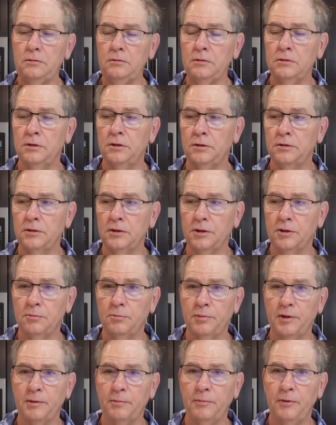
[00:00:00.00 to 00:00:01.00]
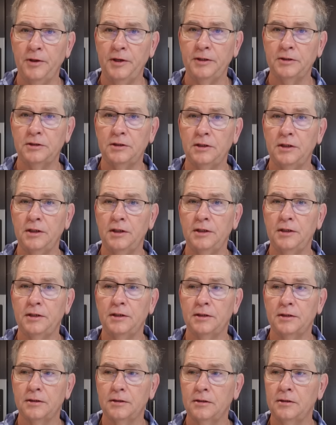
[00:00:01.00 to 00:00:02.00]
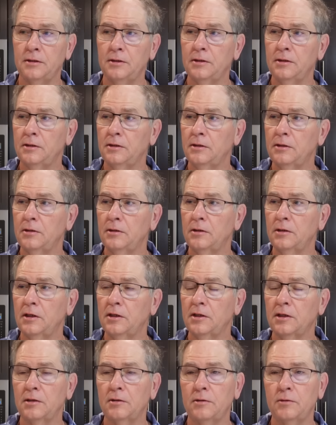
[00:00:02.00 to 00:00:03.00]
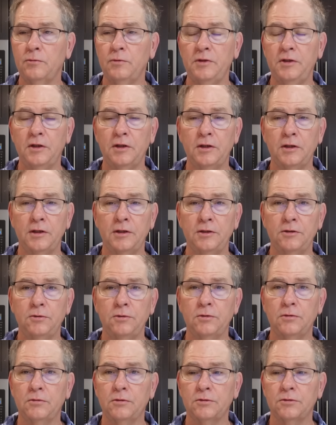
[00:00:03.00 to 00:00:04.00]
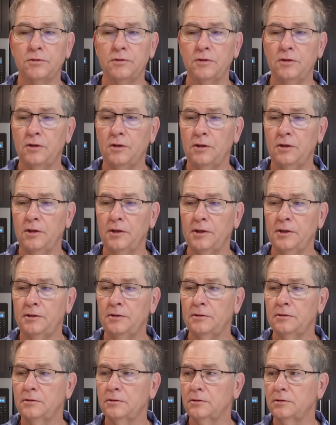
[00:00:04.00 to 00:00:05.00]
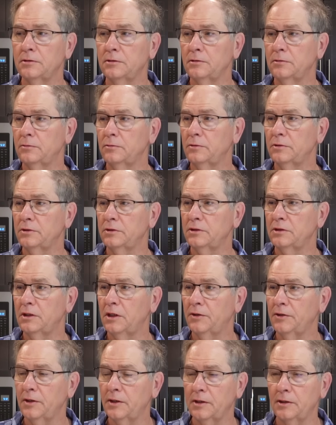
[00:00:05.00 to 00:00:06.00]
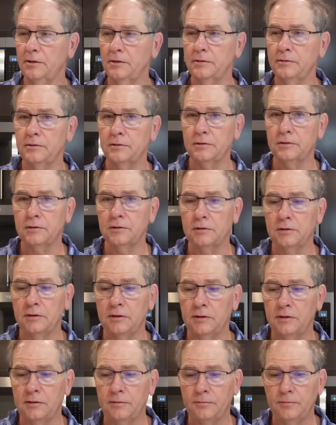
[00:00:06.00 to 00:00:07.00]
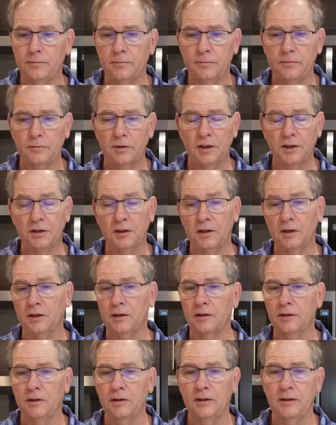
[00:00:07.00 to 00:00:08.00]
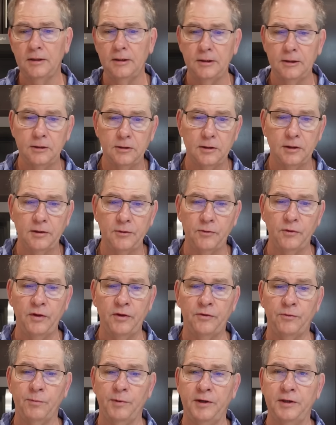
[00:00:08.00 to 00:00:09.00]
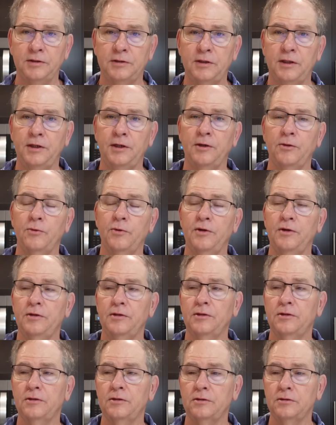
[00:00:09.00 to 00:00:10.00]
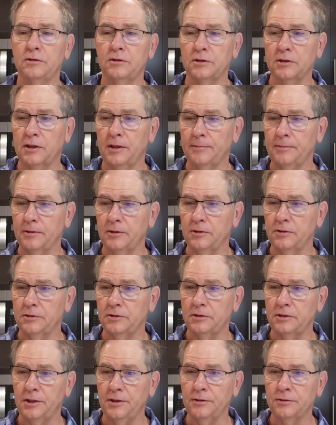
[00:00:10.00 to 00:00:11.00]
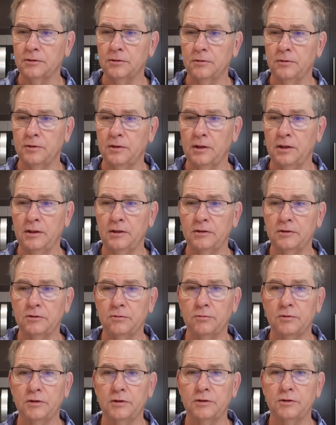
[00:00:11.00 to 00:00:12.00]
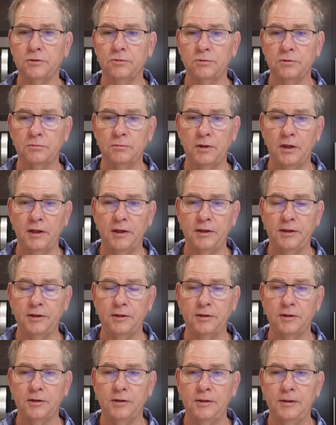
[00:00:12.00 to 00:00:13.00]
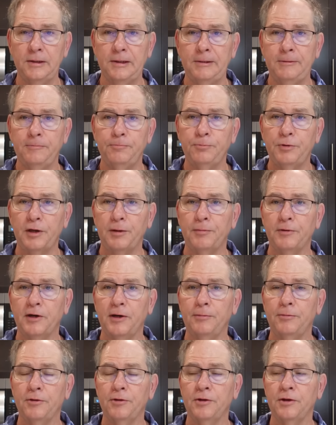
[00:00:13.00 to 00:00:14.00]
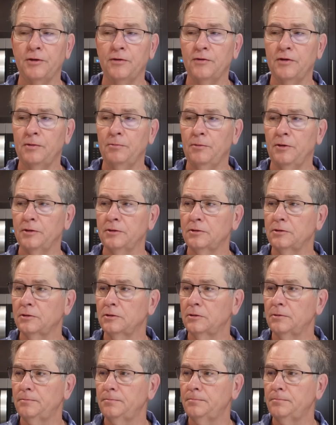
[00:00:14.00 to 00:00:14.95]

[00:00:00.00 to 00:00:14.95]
Nothing big planned today. I think we are going to do a grocery haul later, so we'll see how that goes. I think that's my intent anyway. There's a couple of good sales going on, so we're going to swing by and pick up a couple of things, not much.